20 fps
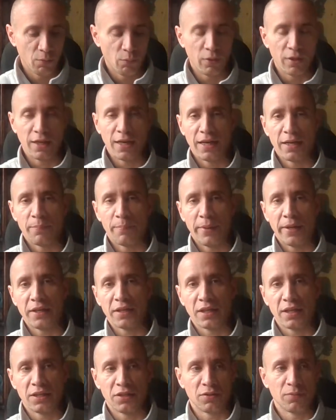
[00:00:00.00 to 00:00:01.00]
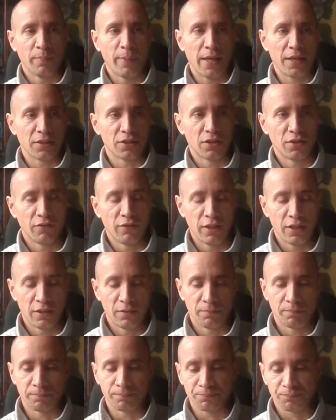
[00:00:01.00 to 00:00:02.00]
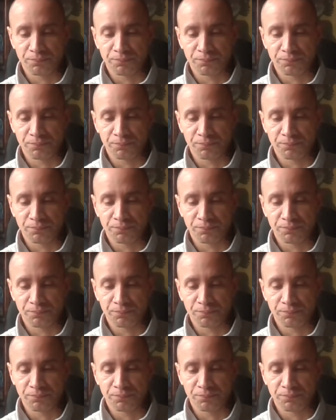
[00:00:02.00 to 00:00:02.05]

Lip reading: When you're laying in bed, you can listen back to the reading.